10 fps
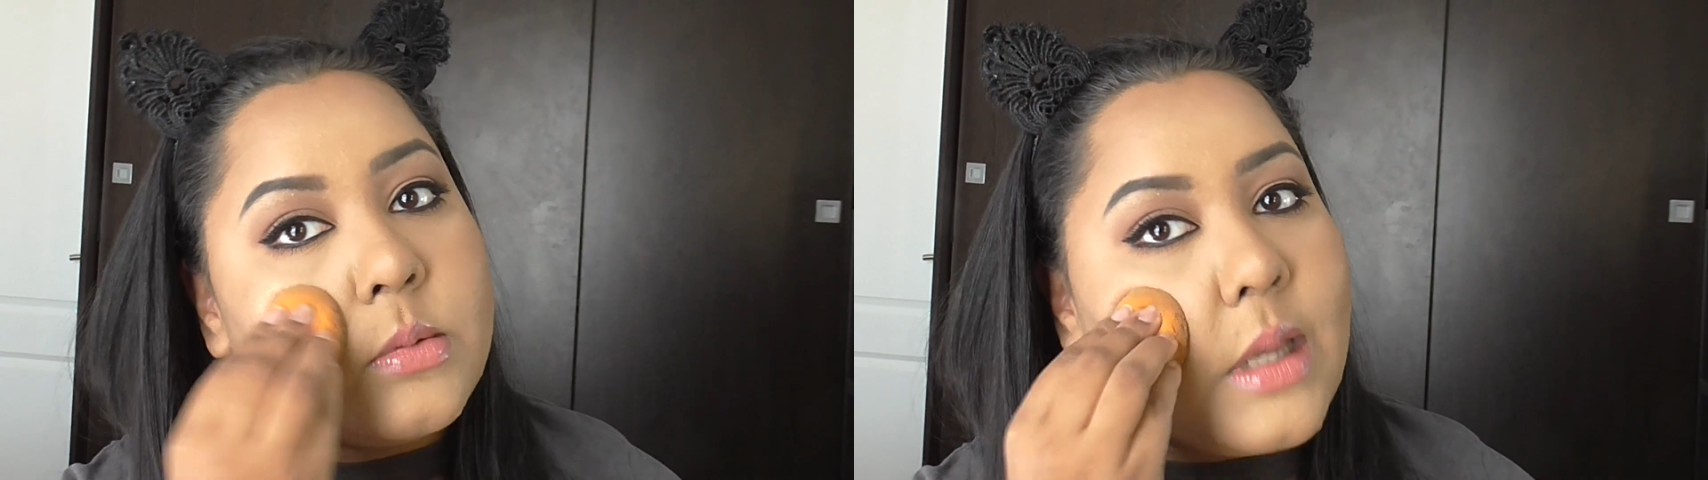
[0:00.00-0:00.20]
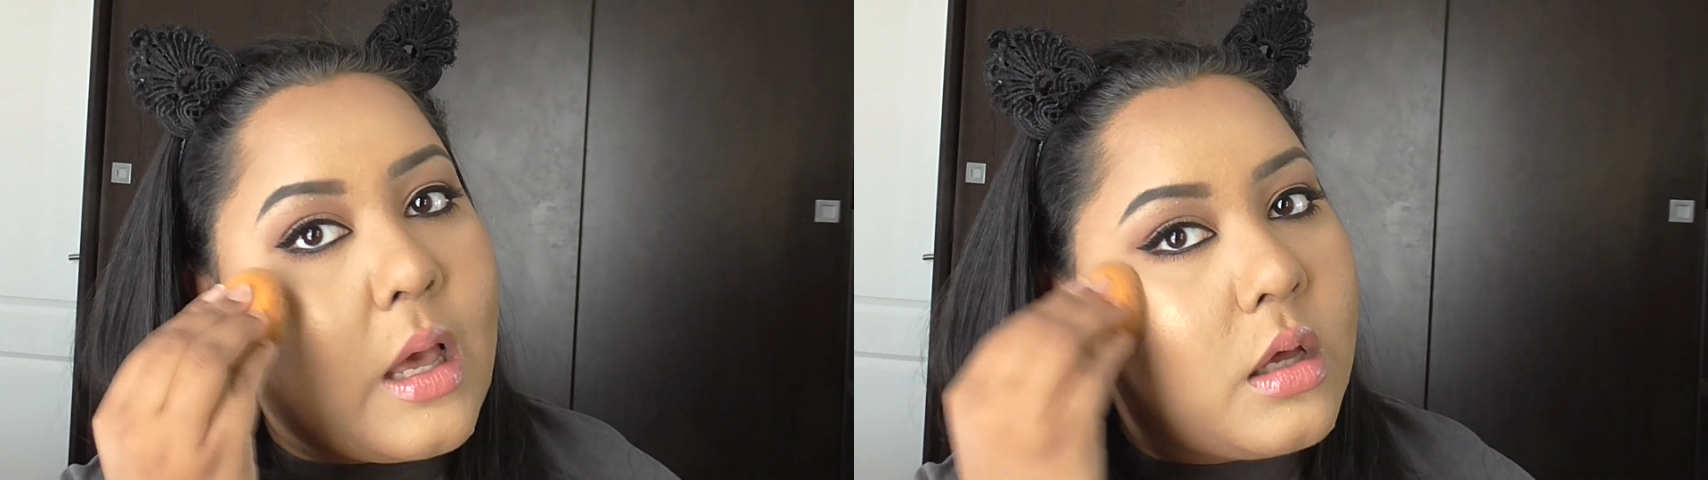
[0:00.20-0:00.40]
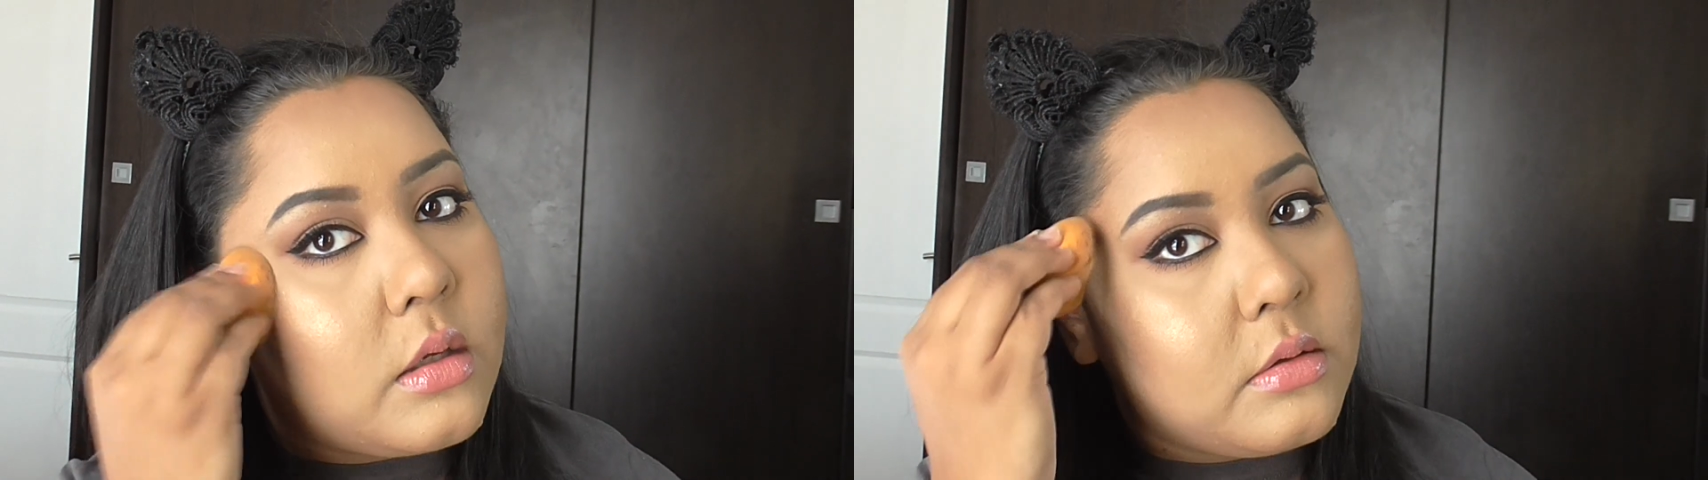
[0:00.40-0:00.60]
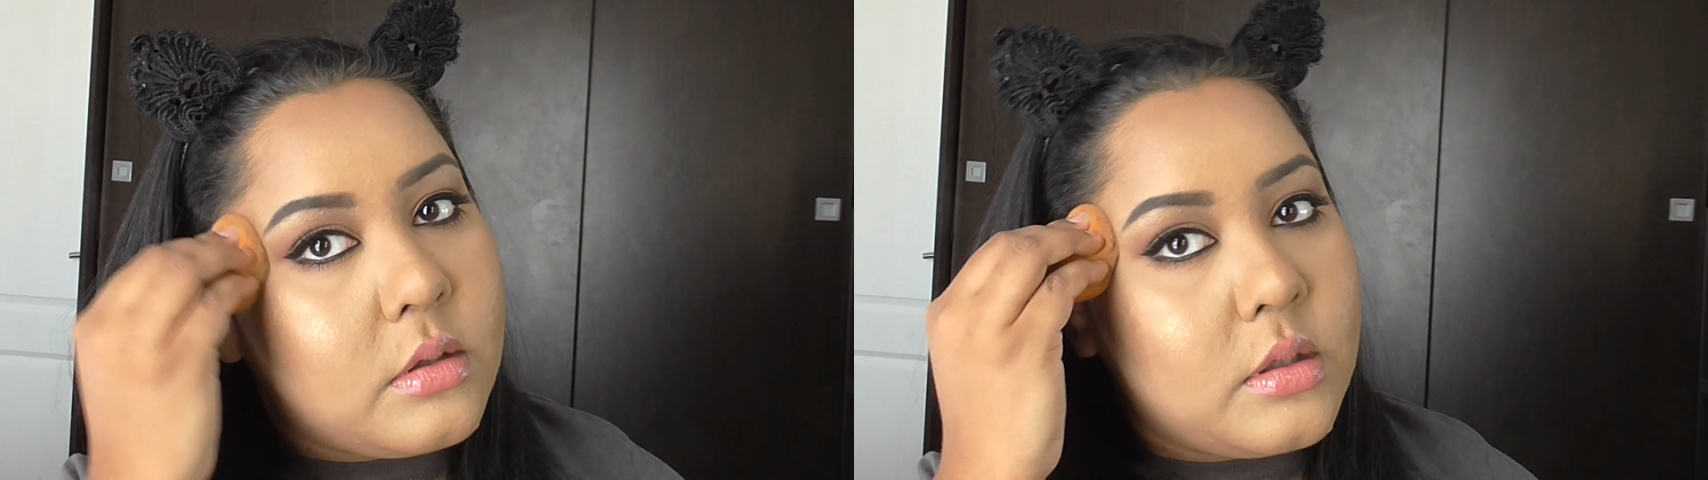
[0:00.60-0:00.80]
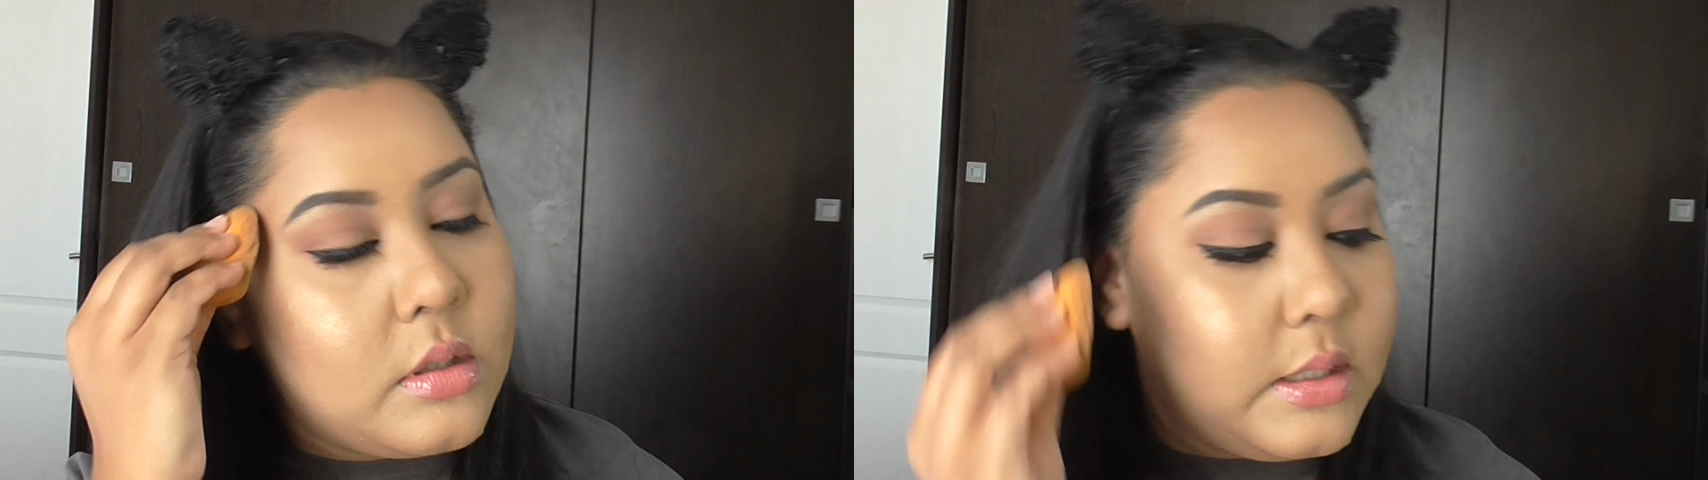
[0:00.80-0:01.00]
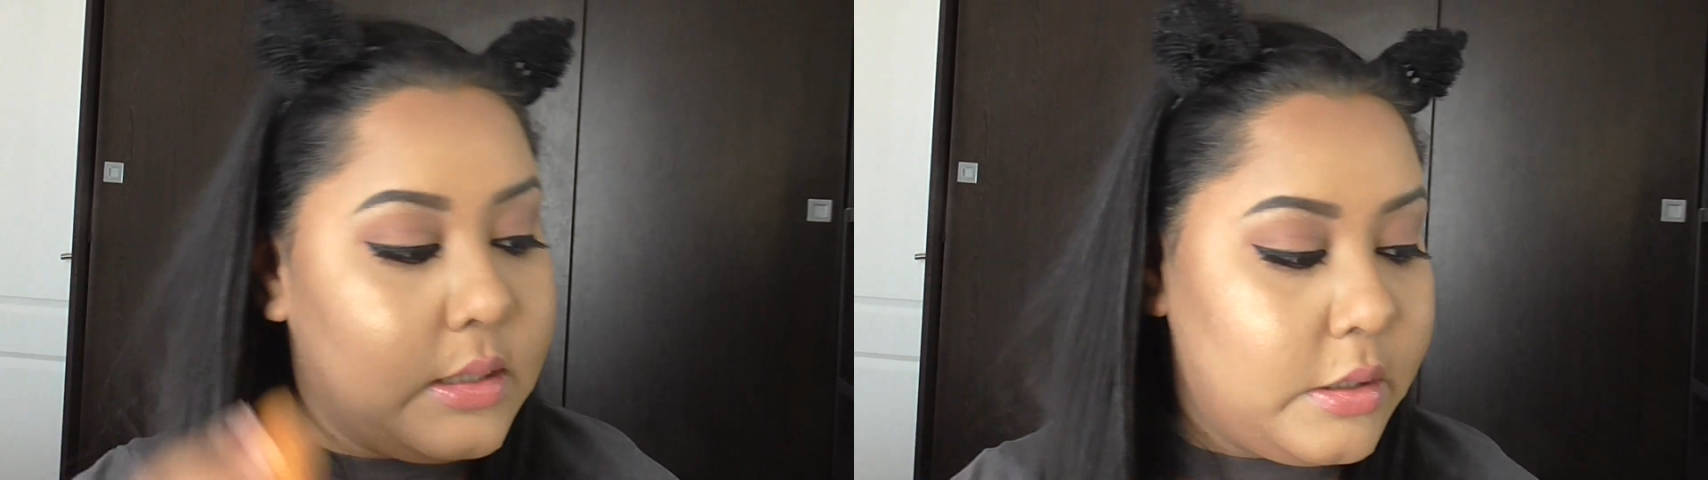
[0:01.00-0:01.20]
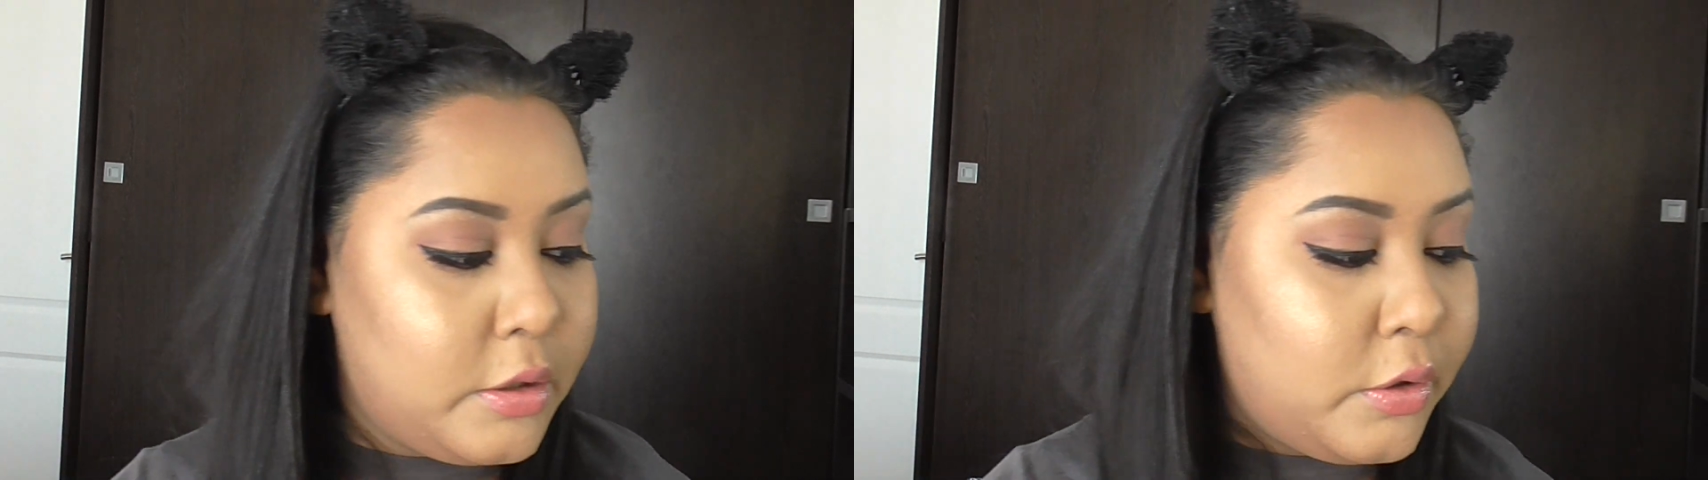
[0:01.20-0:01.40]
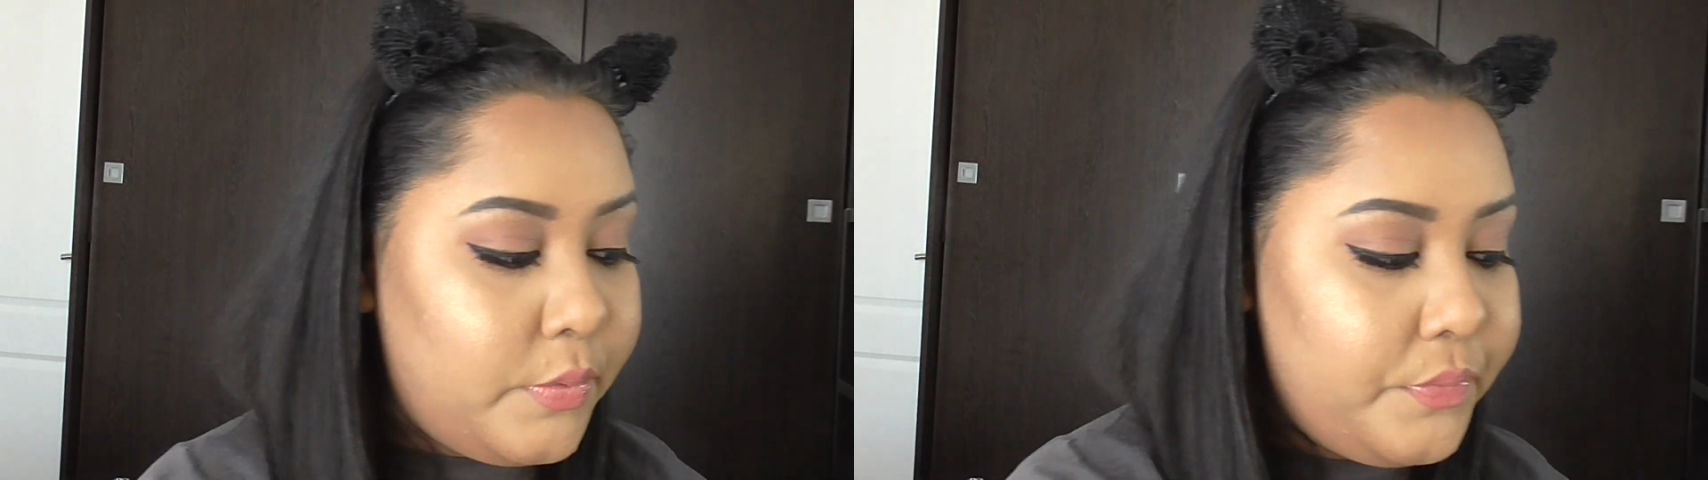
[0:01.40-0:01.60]
down a
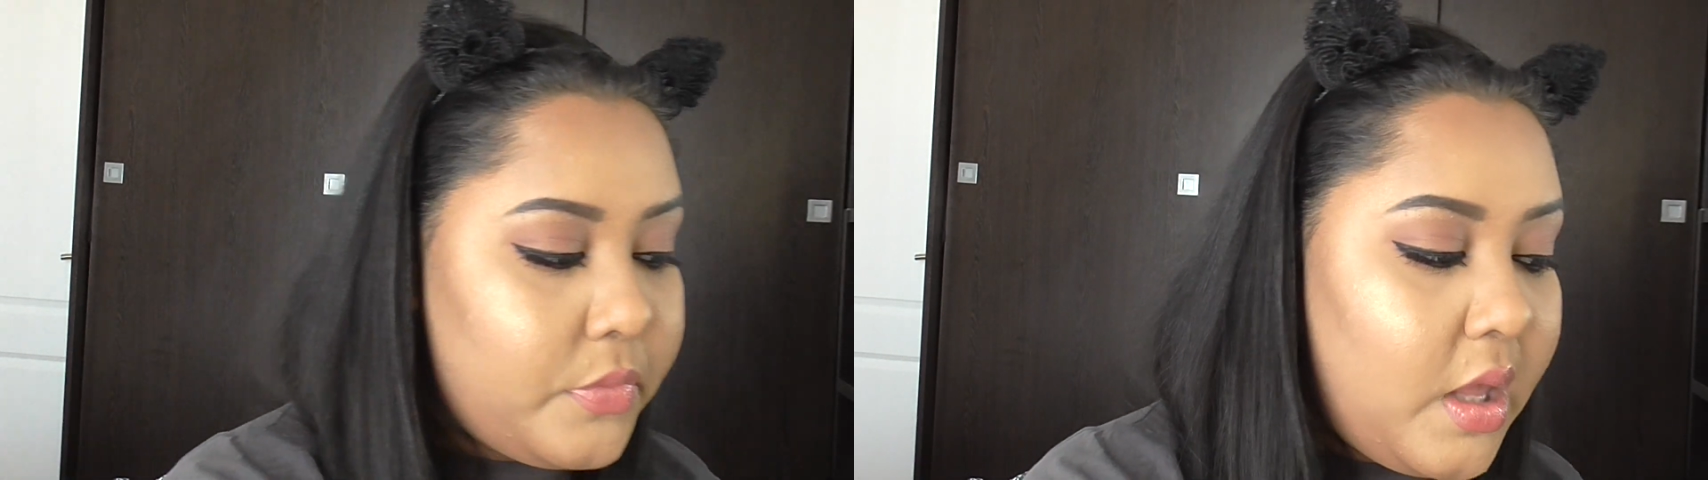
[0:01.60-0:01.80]
little.